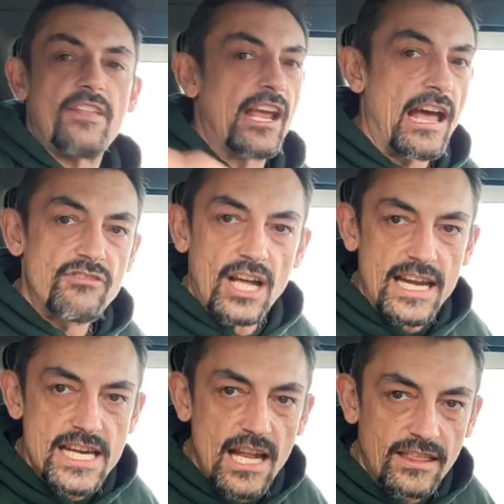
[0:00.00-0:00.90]
They have
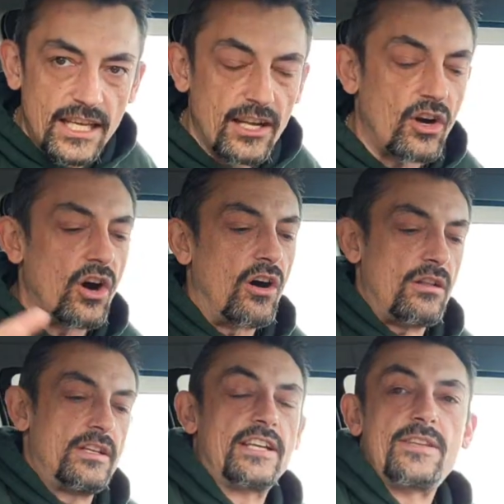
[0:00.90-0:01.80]
done nothing at
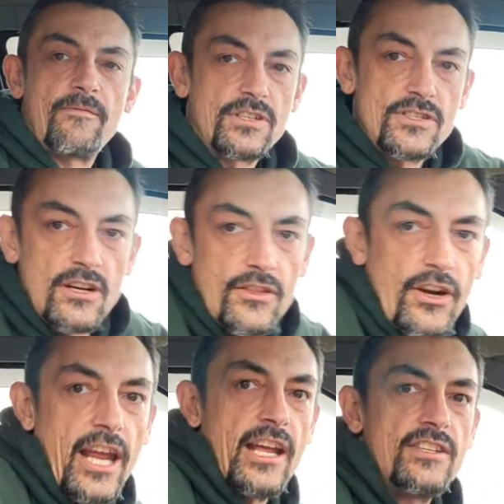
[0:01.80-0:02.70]
all except for sit on
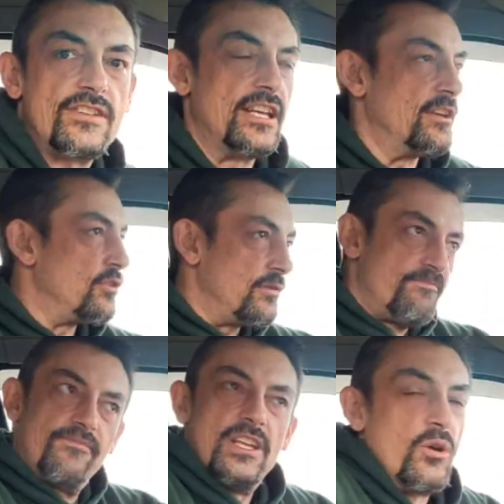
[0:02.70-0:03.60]
their hands and,
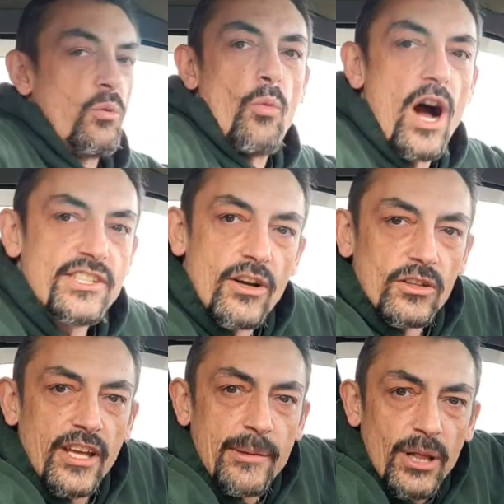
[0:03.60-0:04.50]
you know, watch it
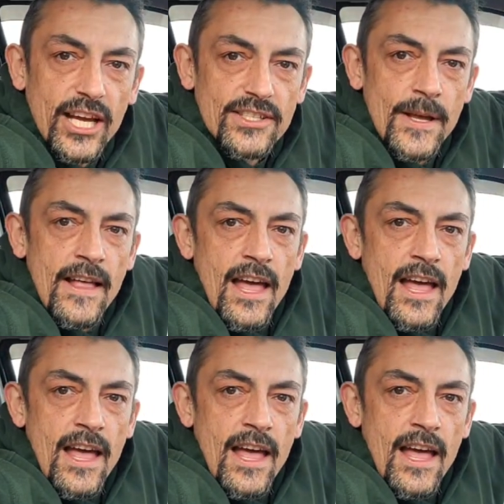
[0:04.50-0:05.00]
all take place.